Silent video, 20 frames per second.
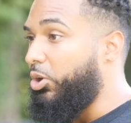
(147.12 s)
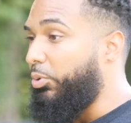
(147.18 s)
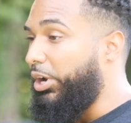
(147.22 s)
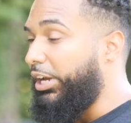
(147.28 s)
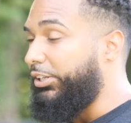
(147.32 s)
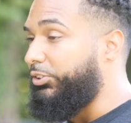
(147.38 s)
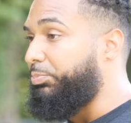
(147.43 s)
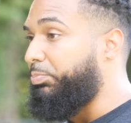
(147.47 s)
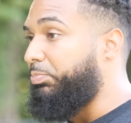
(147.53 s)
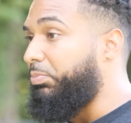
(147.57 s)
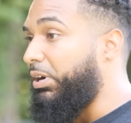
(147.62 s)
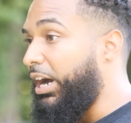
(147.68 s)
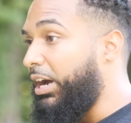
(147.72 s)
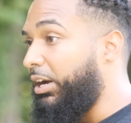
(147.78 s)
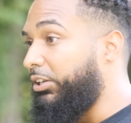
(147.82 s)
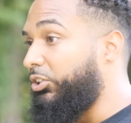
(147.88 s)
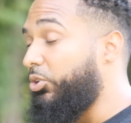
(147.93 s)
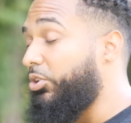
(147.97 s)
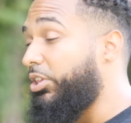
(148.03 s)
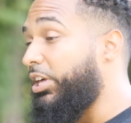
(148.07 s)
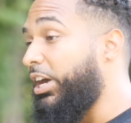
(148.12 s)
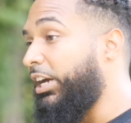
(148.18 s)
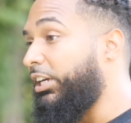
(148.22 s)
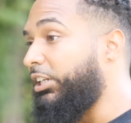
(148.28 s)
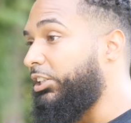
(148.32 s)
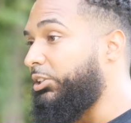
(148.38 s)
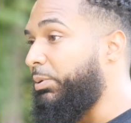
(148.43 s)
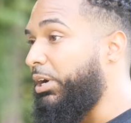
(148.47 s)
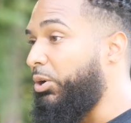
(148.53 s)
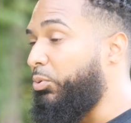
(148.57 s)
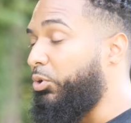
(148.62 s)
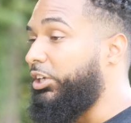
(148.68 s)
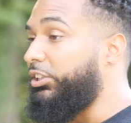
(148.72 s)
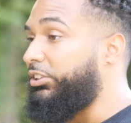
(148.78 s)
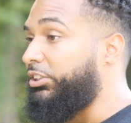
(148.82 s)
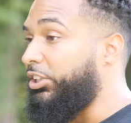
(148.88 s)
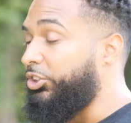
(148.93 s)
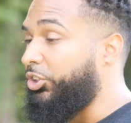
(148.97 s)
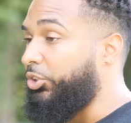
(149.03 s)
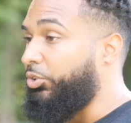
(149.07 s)
ways I do that is by wearing
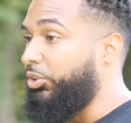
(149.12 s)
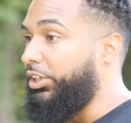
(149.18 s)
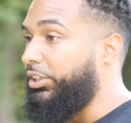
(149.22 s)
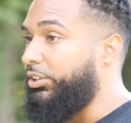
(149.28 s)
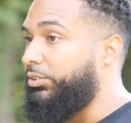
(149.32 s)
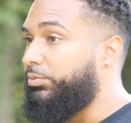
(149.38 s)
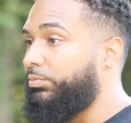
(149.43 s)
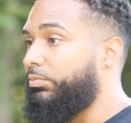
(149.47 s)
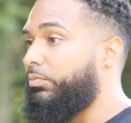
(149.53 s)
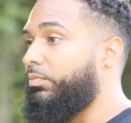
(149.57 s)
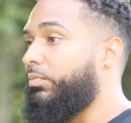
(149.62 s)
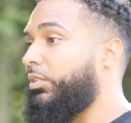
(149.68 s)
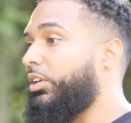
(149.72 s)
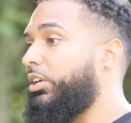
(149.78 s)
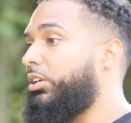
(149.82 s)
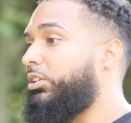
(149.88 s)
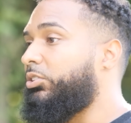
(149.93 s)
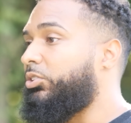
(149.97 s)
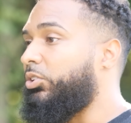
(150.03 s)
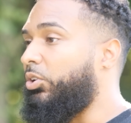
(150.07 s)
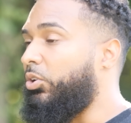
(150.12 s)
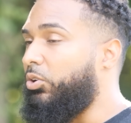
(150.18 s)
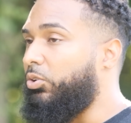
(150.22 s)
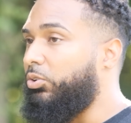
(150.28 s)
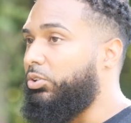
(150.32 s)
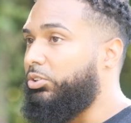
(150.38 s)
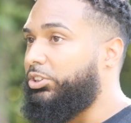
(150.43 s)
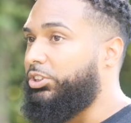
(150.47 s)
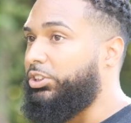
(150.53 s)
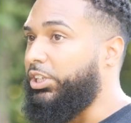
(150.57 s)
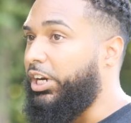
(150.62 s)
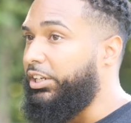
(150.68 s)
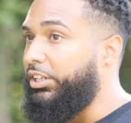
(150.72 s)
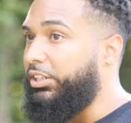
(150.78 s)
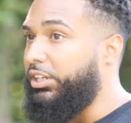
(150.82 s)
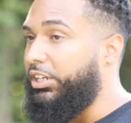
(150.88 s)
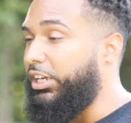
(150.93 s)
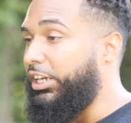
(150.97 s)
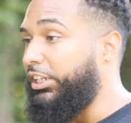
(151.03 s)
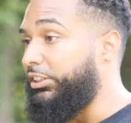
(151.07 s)
sunscreen. So sun
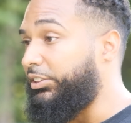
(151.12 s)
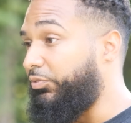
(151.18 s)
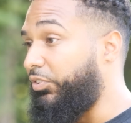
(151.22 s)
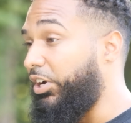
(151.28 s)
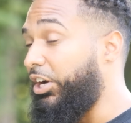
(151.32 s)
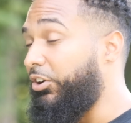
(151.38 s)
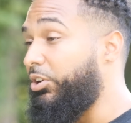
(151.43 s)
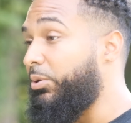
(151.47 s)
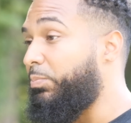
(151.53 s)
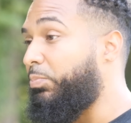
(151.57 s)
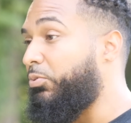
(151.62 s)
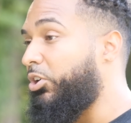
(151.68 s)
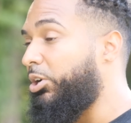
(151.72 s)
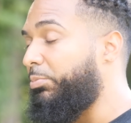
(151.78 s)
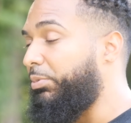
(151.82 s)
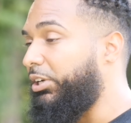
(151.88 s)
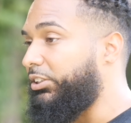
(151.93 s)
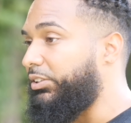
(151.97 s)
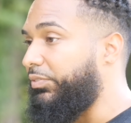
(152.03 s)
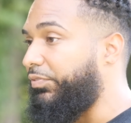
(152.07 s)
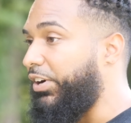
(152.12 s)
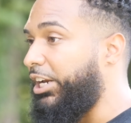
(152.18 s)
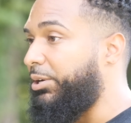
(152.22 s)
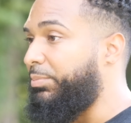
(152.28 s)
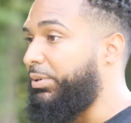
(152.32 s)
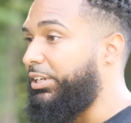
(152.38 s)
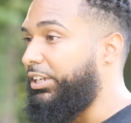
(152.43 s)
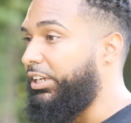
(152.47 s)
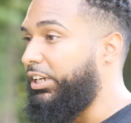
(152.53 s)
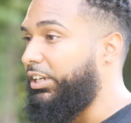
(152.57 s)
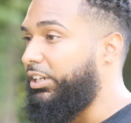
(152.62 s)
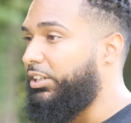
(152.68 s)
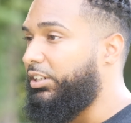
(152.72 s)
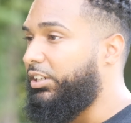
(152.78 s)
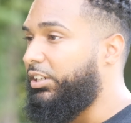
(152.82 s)
is very important because of vitamin D